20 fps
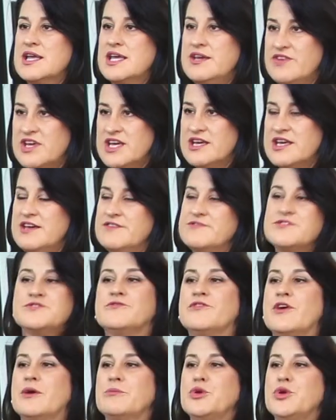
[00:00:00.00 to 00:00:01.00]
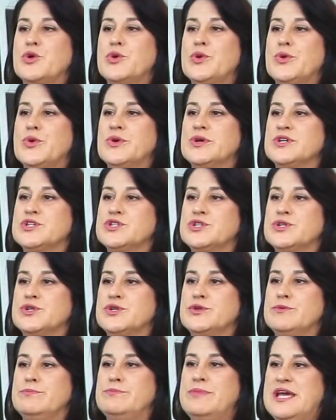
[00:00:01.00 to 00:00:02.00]
Giving a gift from your
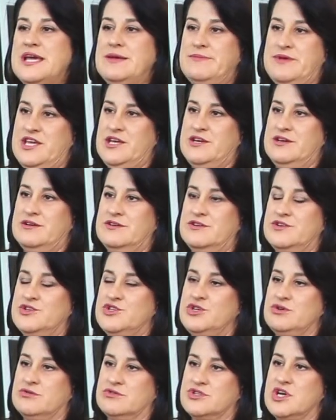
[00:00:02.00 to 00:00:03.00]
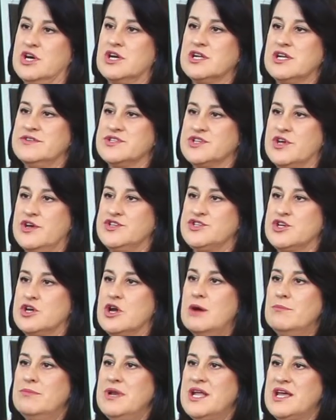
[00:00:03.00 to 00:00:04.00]
baby to your toddler is going to
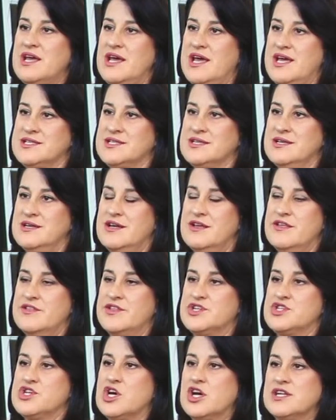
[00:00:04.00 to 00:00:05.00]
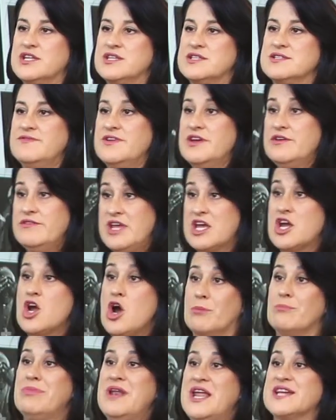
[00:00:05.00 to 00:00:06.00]
complicate the toddler's very
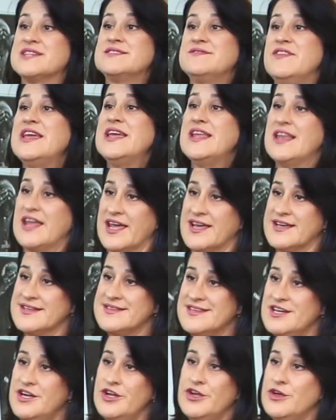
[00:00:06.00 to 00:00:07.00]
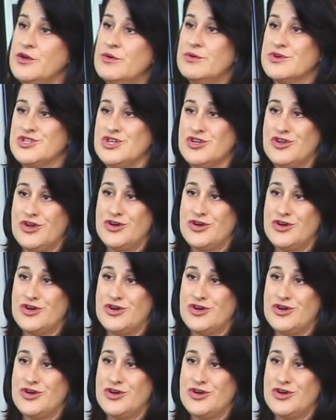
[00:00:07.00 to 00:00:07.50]
complex feelings, which are